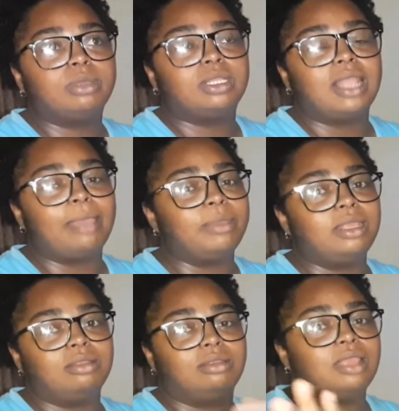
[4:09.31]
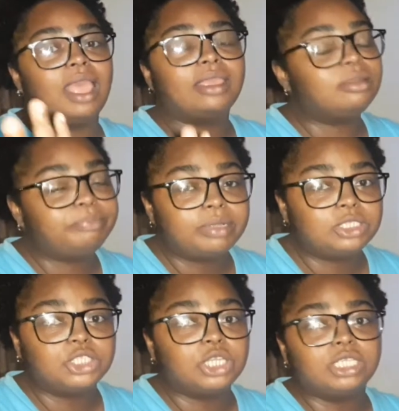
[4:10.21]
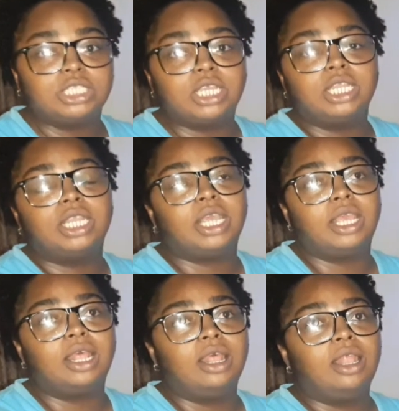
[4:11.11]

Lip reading: but I mean, I could put church in there.